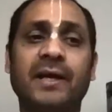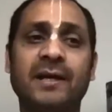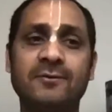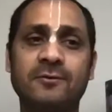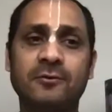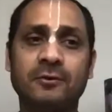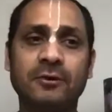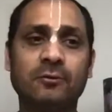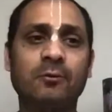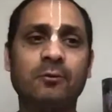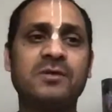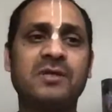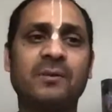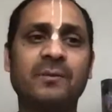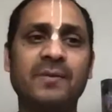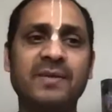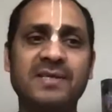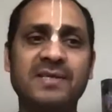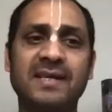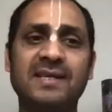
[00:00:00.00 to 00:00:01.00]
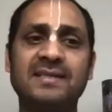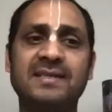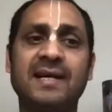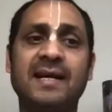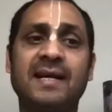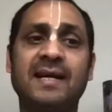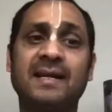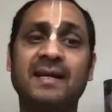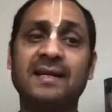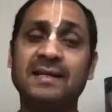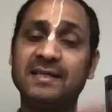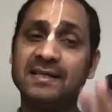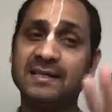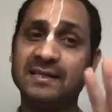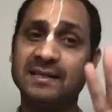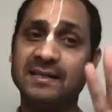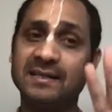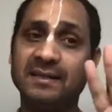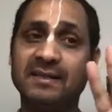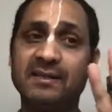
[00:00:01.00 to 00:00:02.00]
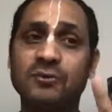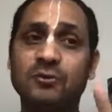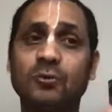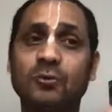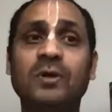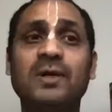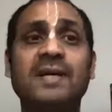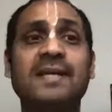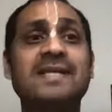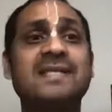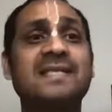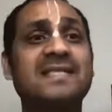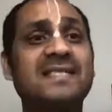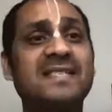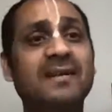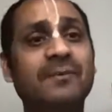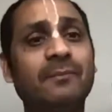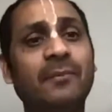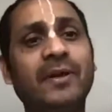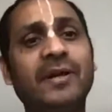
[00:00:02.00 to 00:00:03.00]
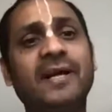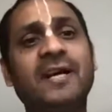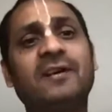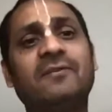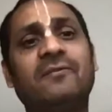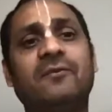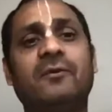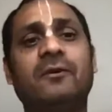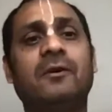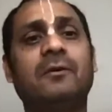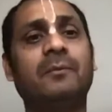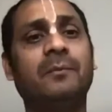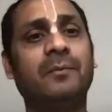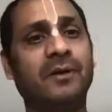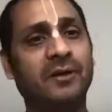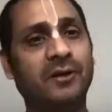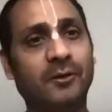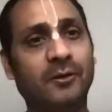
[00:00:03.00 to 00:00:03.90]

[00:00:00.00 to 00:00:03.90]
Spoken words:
And Sukadeva Goswami says that the soul is separate from